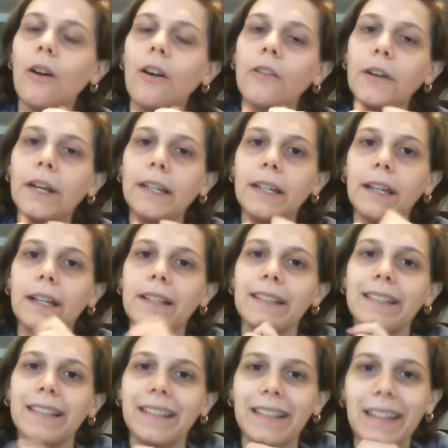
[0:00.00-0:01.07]
All right,
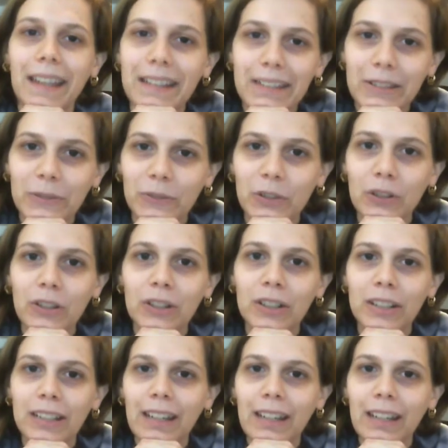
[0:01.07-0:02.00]
guys, thanks for